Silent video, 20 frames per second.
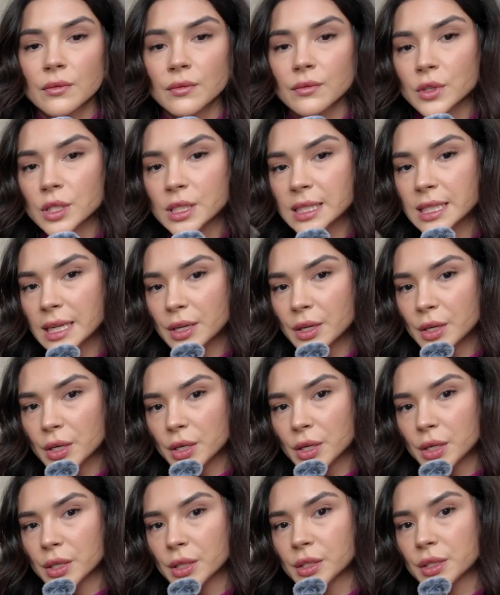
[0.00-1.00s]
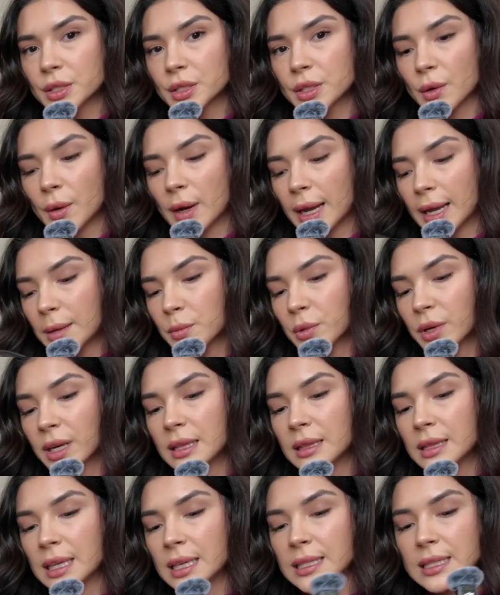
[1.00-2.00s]
for dinner. So I am
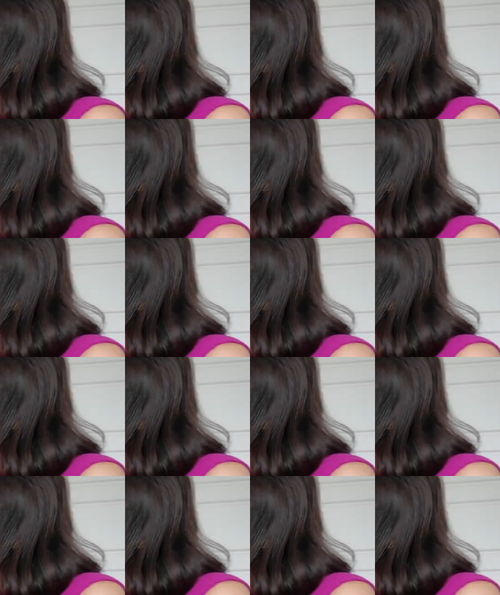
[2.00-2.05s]
bringing these.